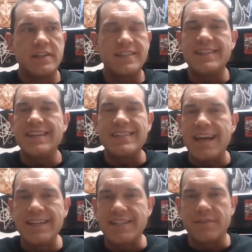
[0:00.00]
just the
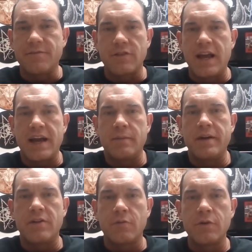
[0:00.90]
attention, for lack of
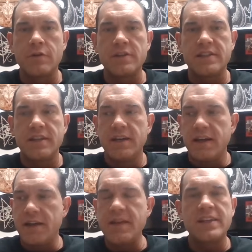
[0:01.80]
better words,
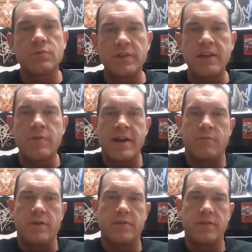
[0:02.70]
and that's what they
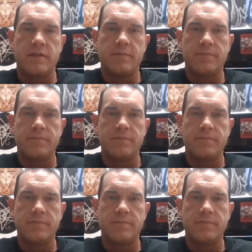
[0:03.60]
ran with.